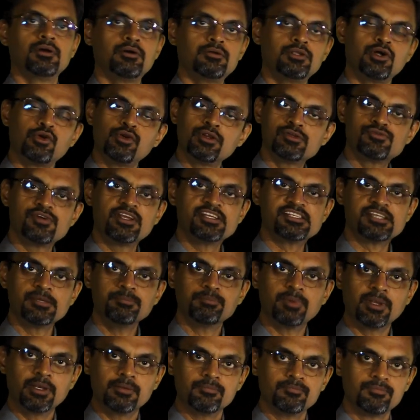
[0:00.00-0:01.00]
Now it is very
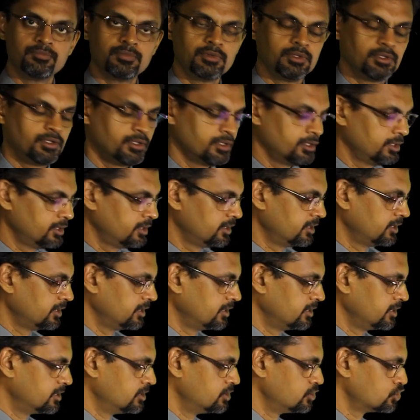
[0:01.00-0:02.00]
simple.
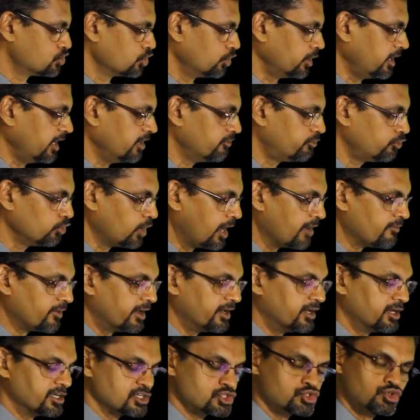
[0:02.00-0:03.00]
So if you have
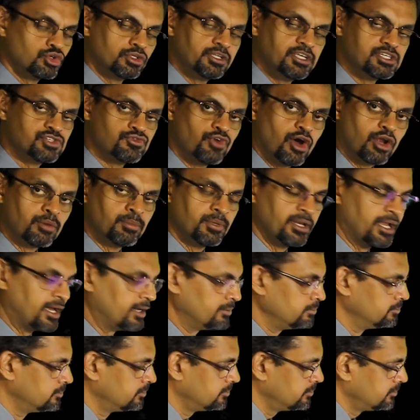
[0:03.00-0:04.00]
understood this
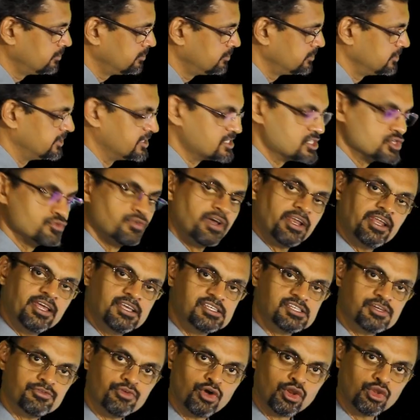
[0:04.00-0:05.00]
formula, this is very
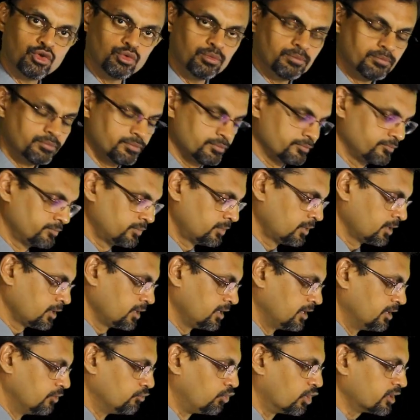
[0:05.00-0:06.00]
easy for you.
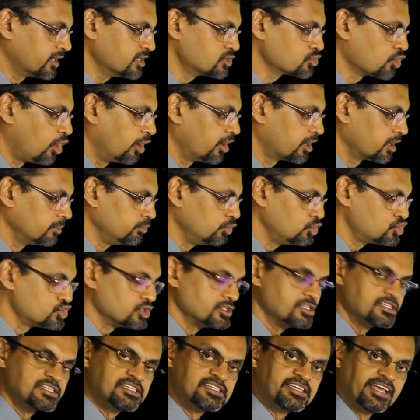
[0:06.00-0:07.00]
What is
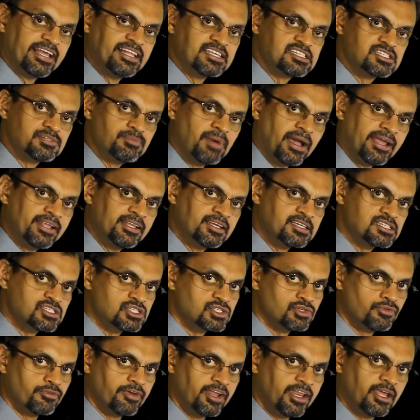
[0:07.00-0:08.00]
contribution? Sales
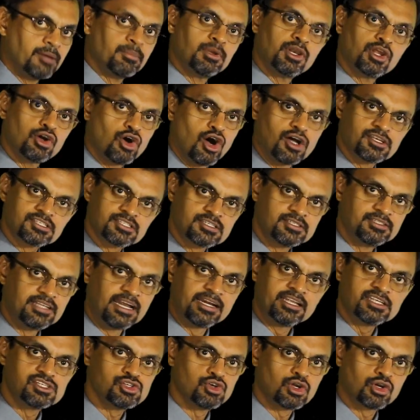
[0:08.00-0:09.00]
minus variable cost,
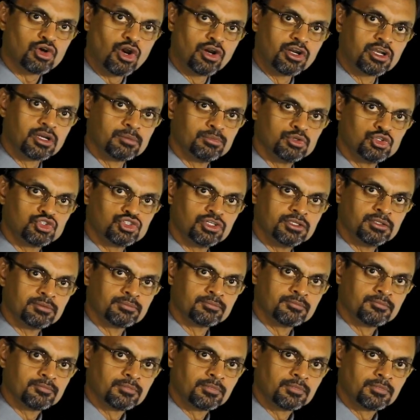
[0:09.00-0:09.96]
that is your contribution.